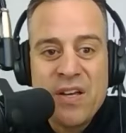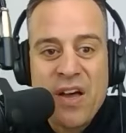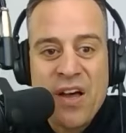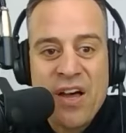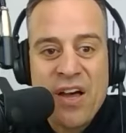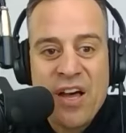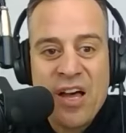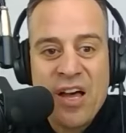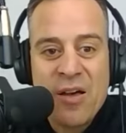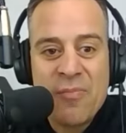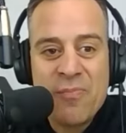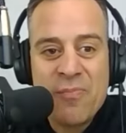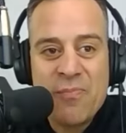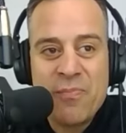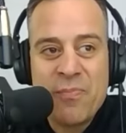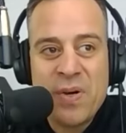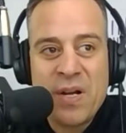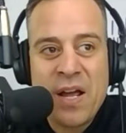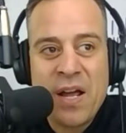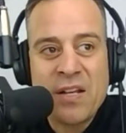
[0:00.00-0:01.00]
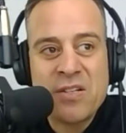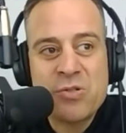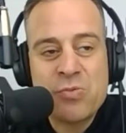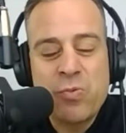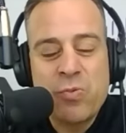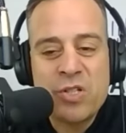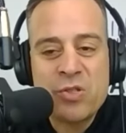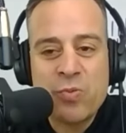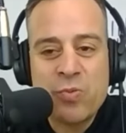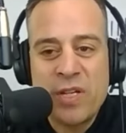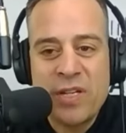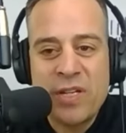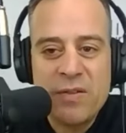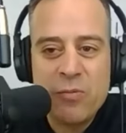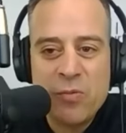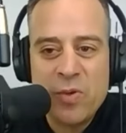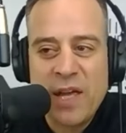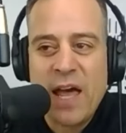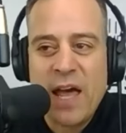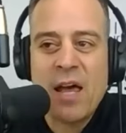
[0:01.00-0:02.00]
Um, but I just wish
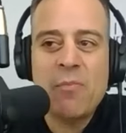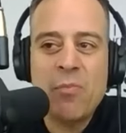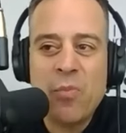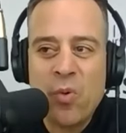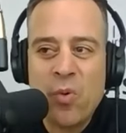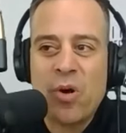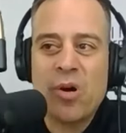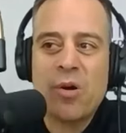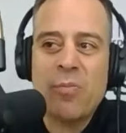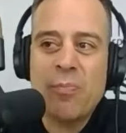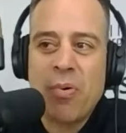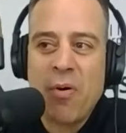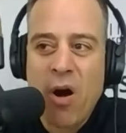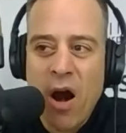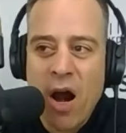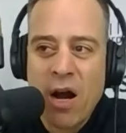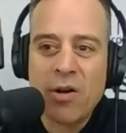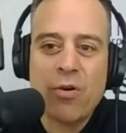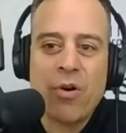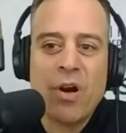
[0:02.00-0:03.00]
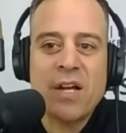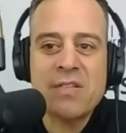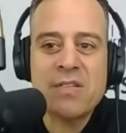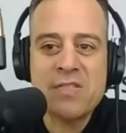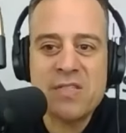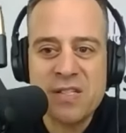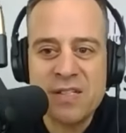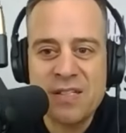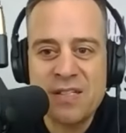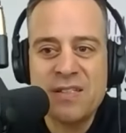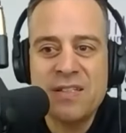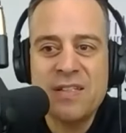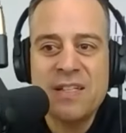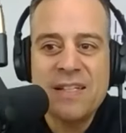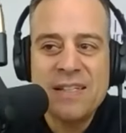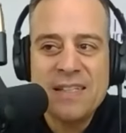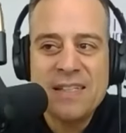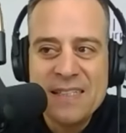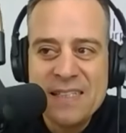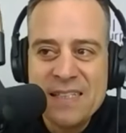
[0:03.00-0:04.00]
we we had more progress in
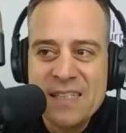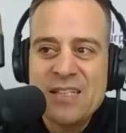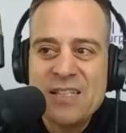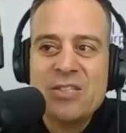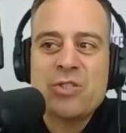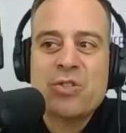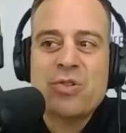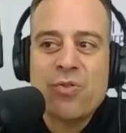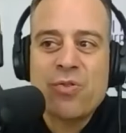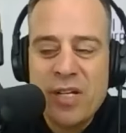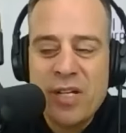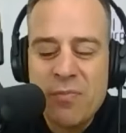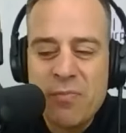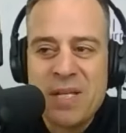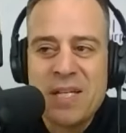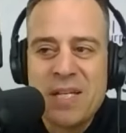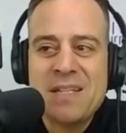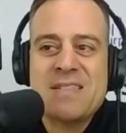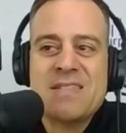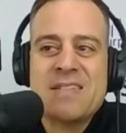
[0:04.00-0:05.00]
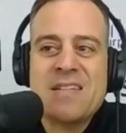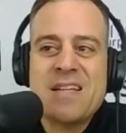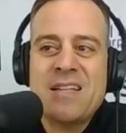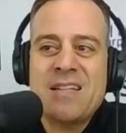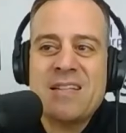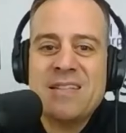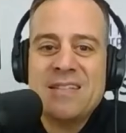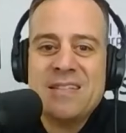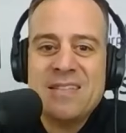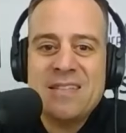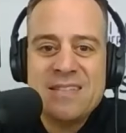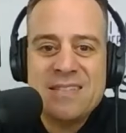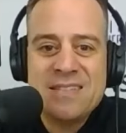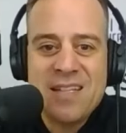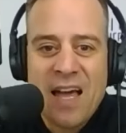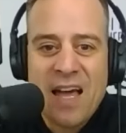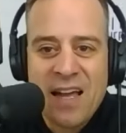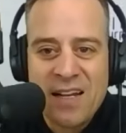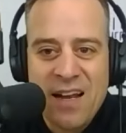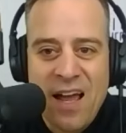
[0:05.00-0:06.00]
treatments and
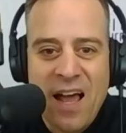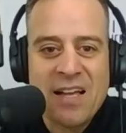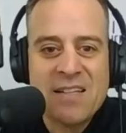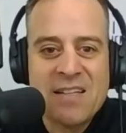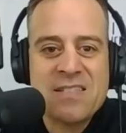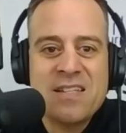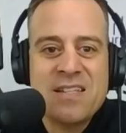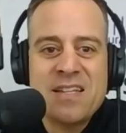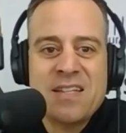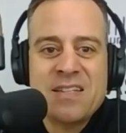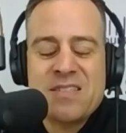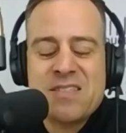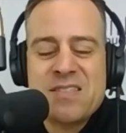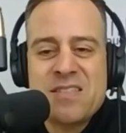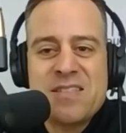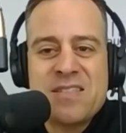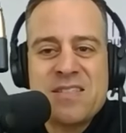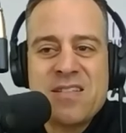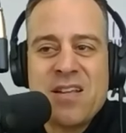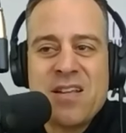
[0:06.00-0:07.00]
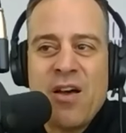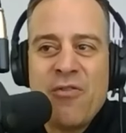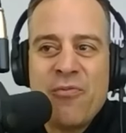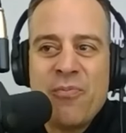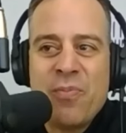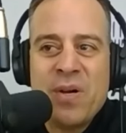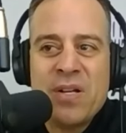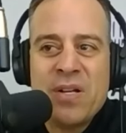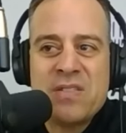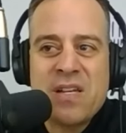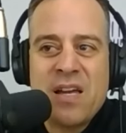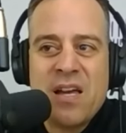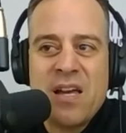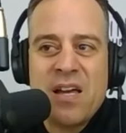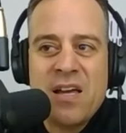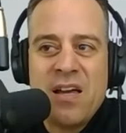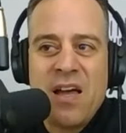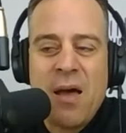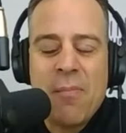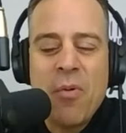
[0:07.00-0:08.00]
diagnostics and stuff. But
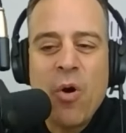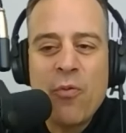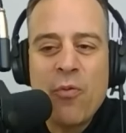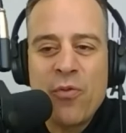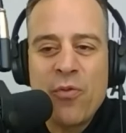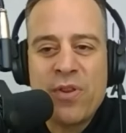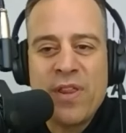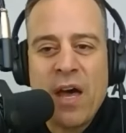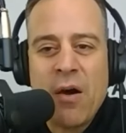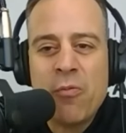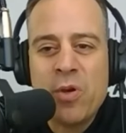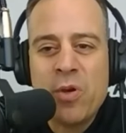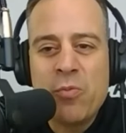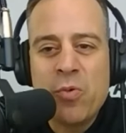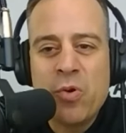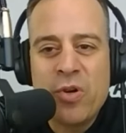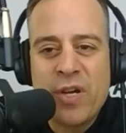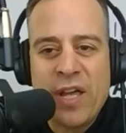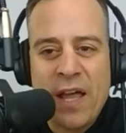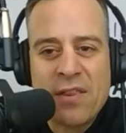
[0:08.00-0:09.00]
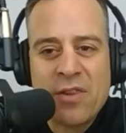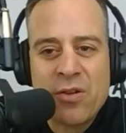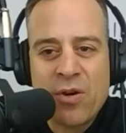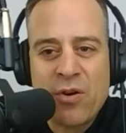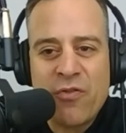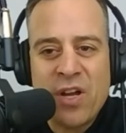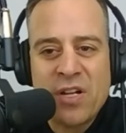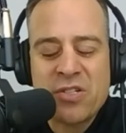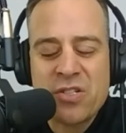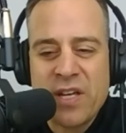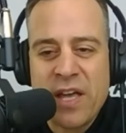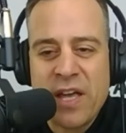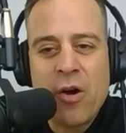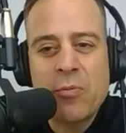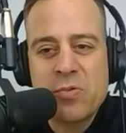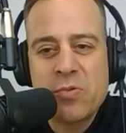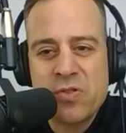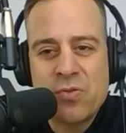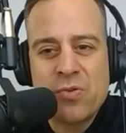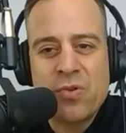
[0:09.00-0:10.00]
uh, I'm hopeful that we will get there eventually. I
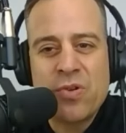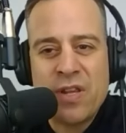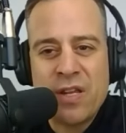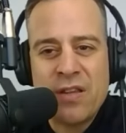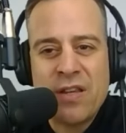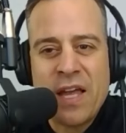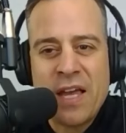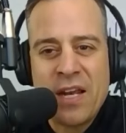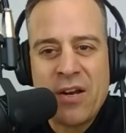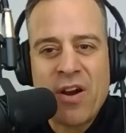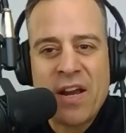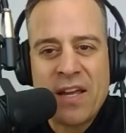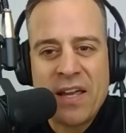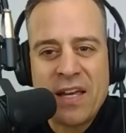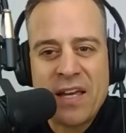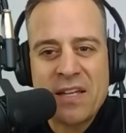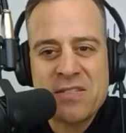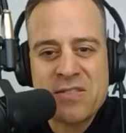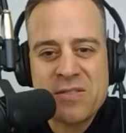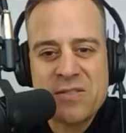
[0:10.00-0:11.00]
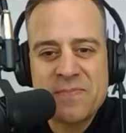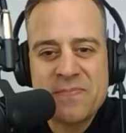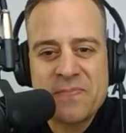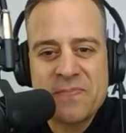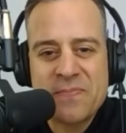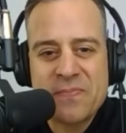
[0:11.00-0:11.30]
hope sooner than later. I guess.